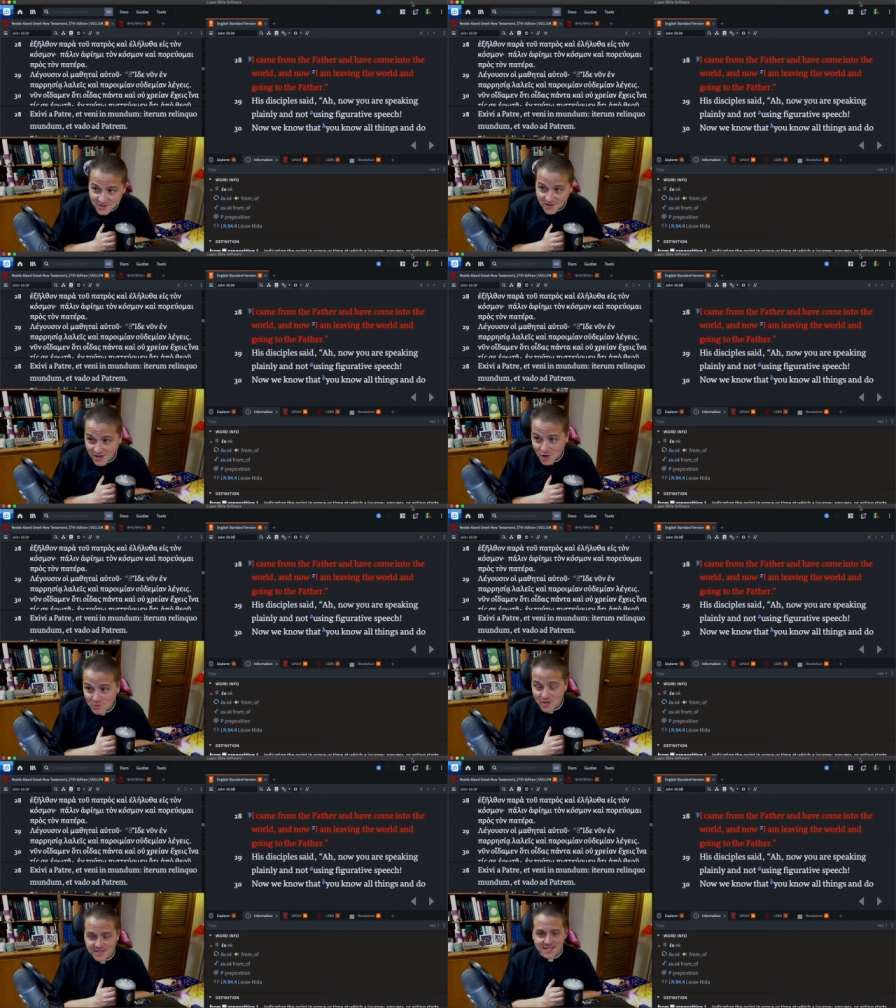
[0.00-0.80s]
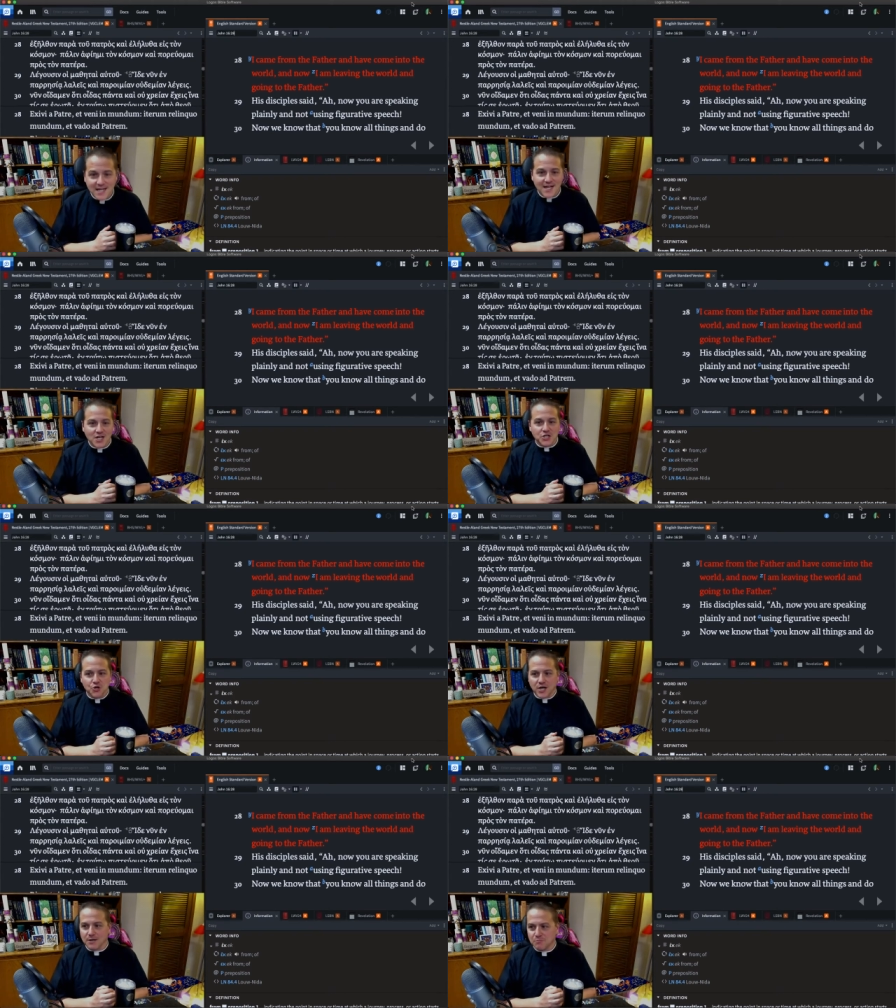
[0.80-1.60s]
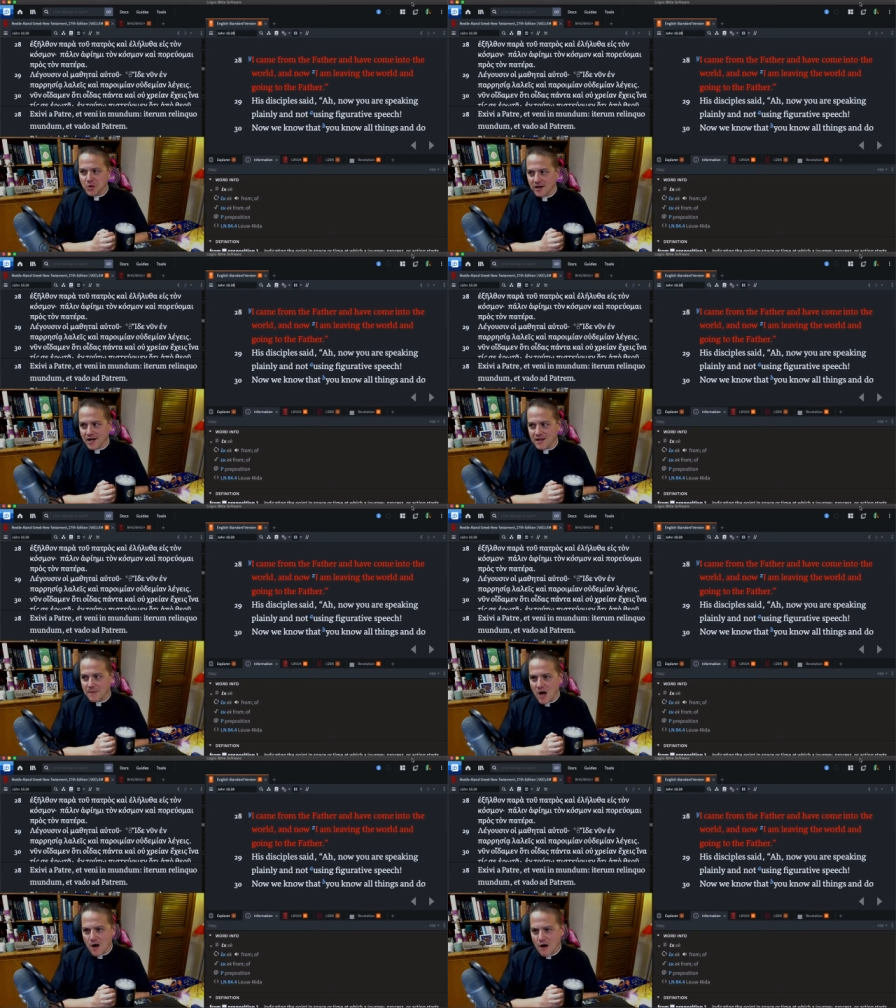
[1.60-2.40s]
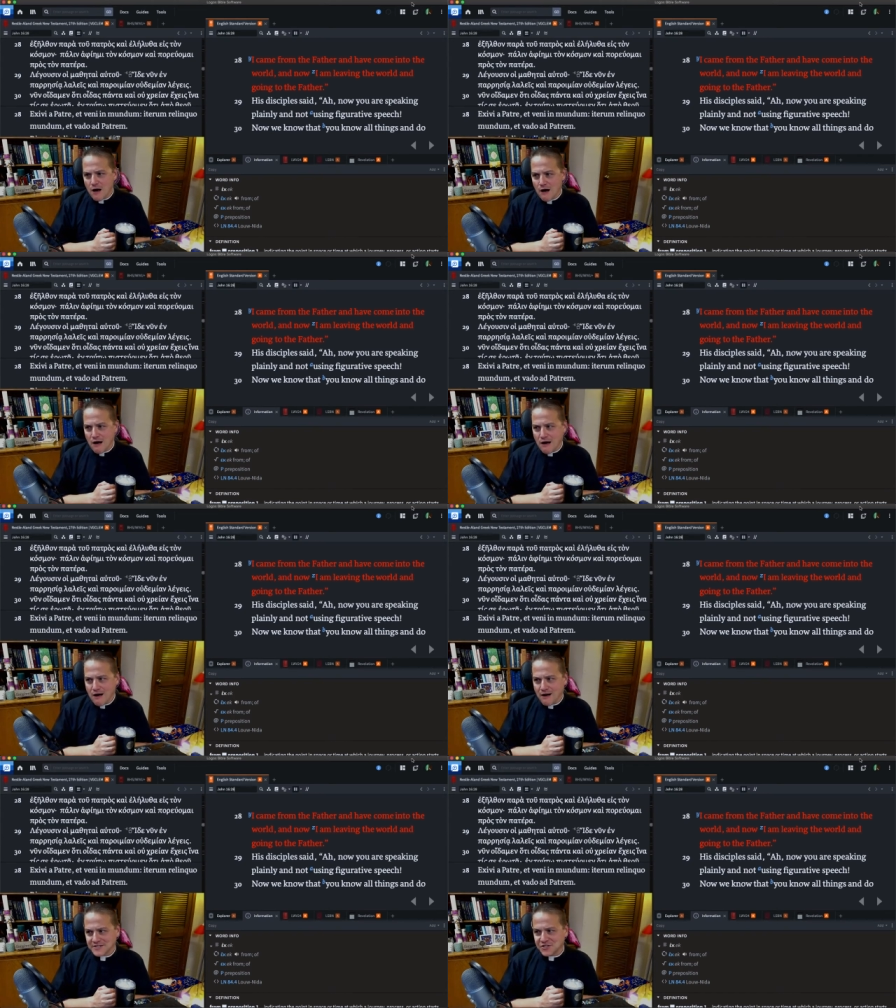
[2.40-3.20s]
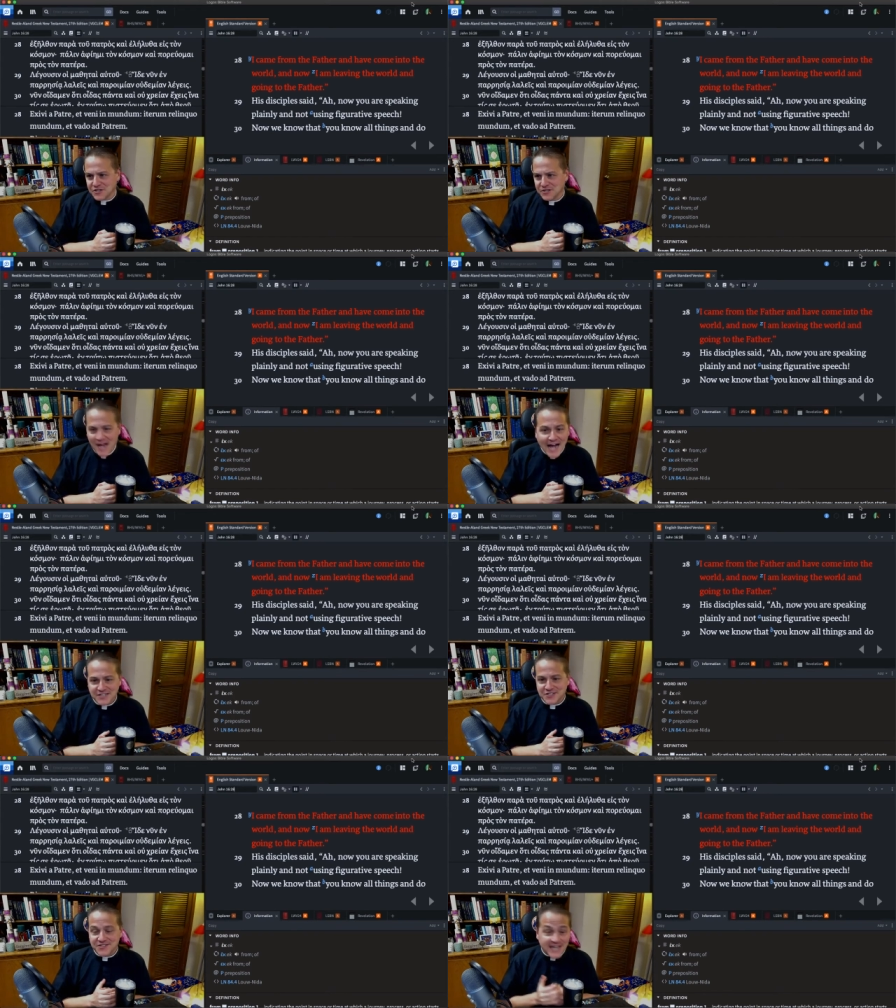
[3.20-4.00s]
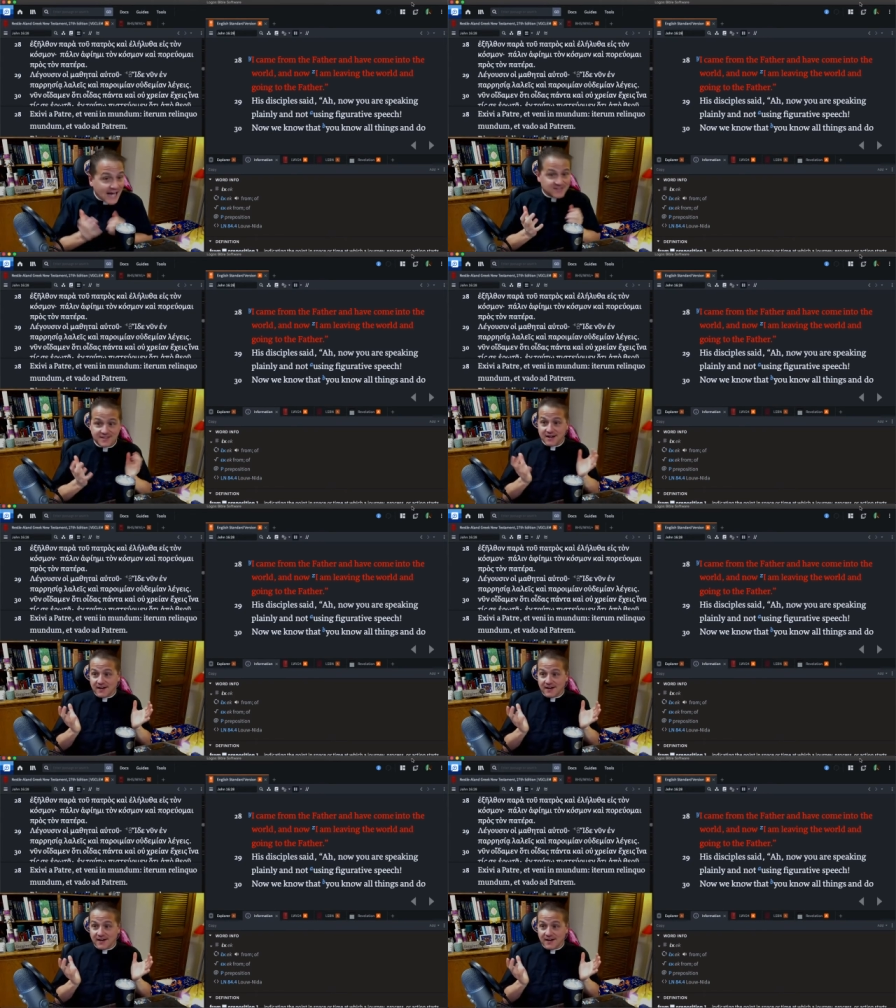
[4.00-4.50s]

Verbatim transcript: on a home run. He, you can put it on the boards. Yes, yes, there it